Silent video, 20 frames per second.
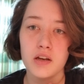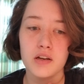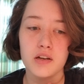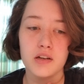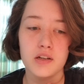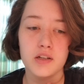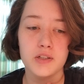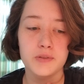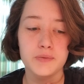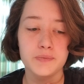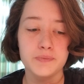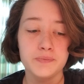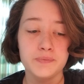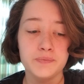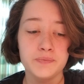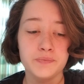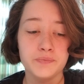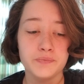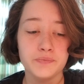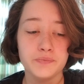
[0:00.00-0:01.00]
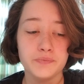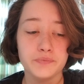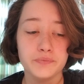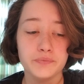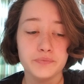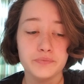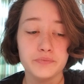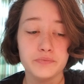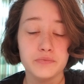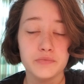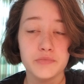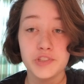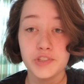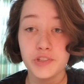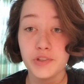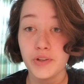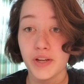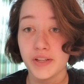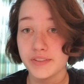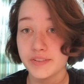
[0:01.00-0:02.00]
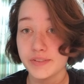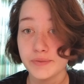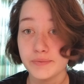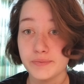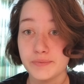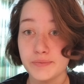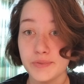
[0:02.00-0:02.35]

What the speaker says: to you guys.